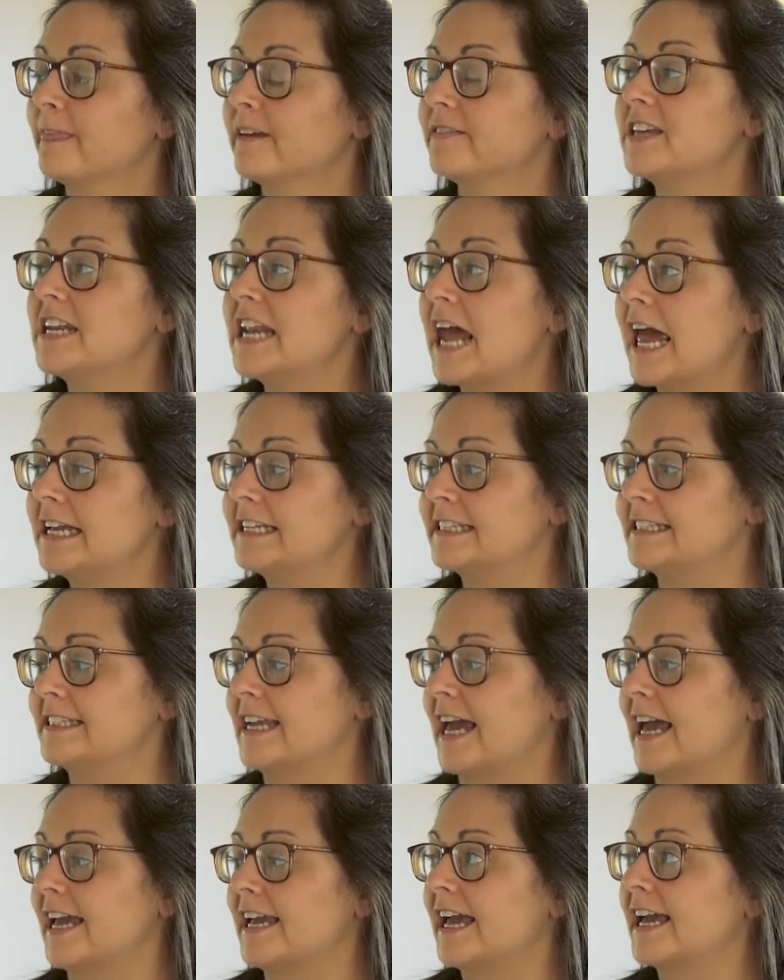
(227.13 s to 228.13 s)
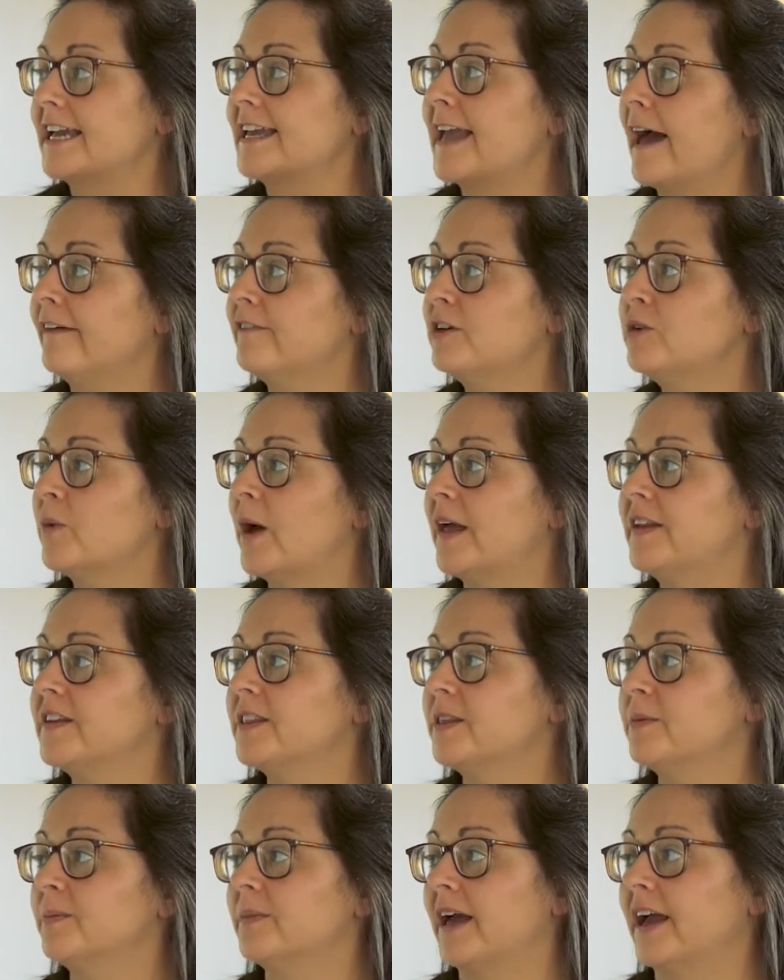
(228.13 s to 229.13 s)
The next day, Kevin went to
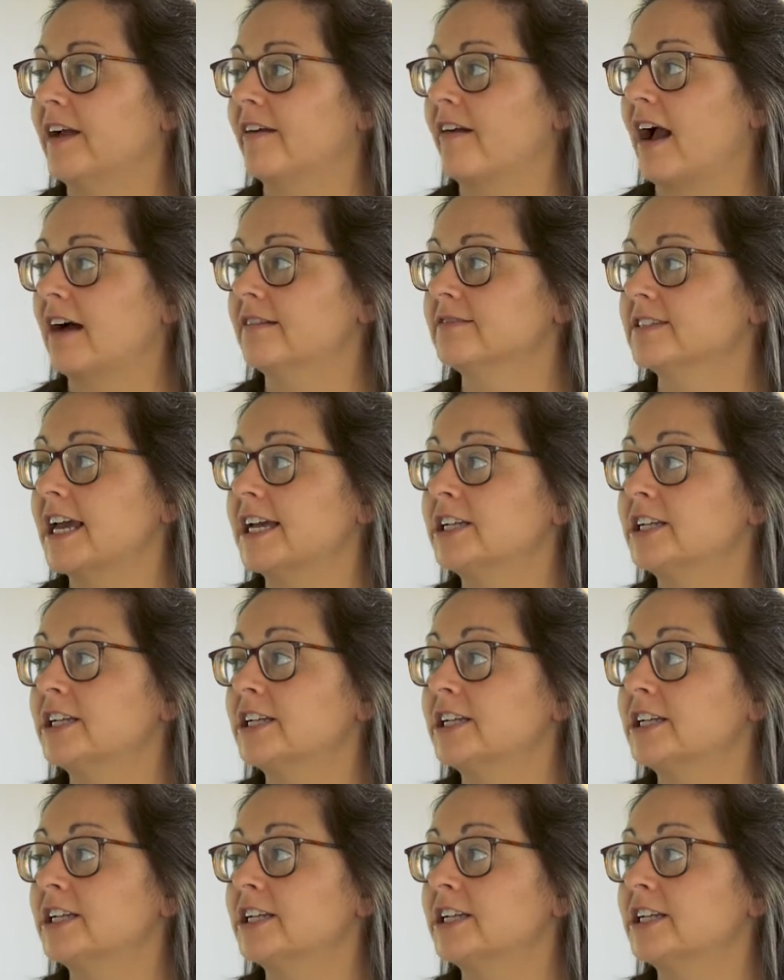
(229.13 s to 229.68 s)
the playground